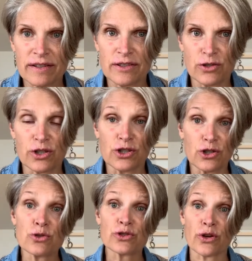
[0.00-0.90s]
because you can
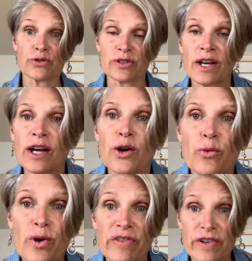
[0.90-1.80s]
use those
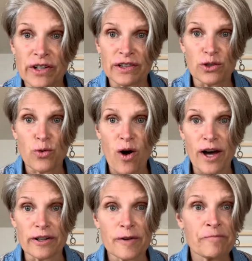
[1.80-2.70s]
with very little
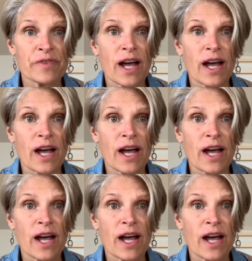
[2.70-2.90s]
water.